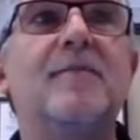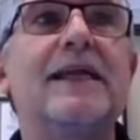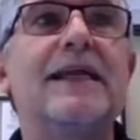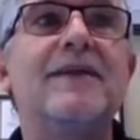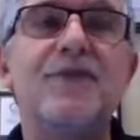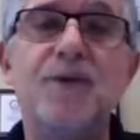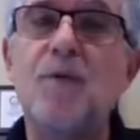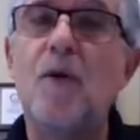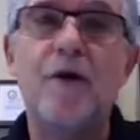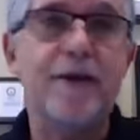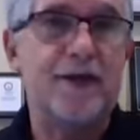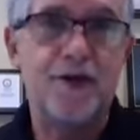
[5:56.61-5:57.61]
but if you
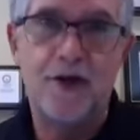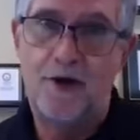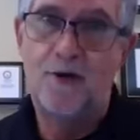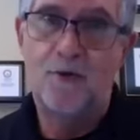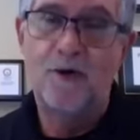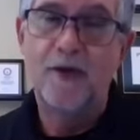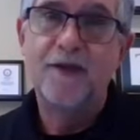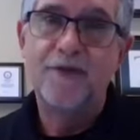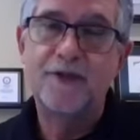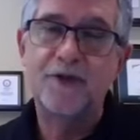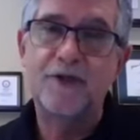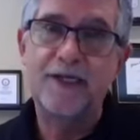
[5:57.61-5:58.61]
already know
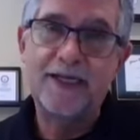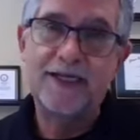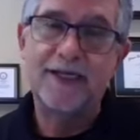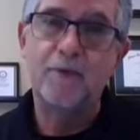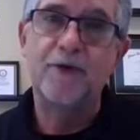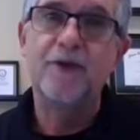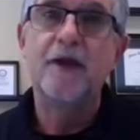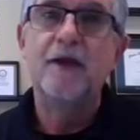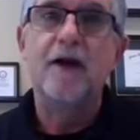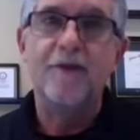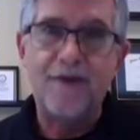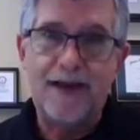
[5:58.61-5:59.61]
that you're dealing with
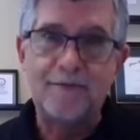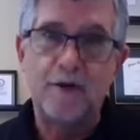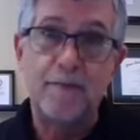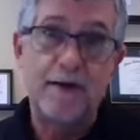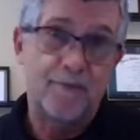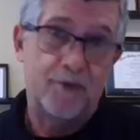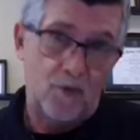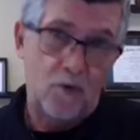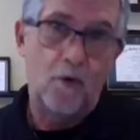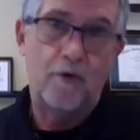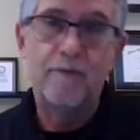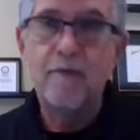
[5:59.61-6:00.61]
a family member
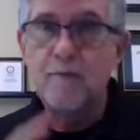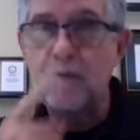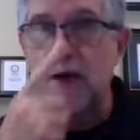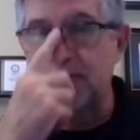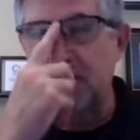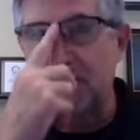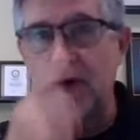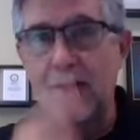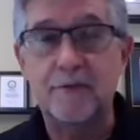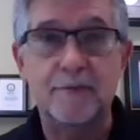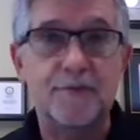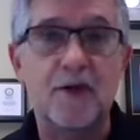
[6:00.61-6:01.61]
or postural
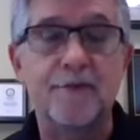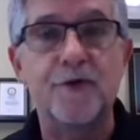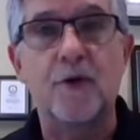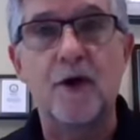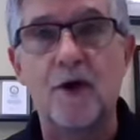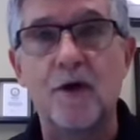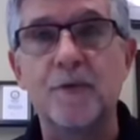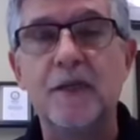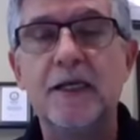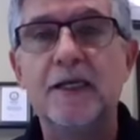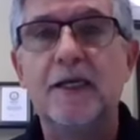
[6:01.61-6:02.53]
problems of your own,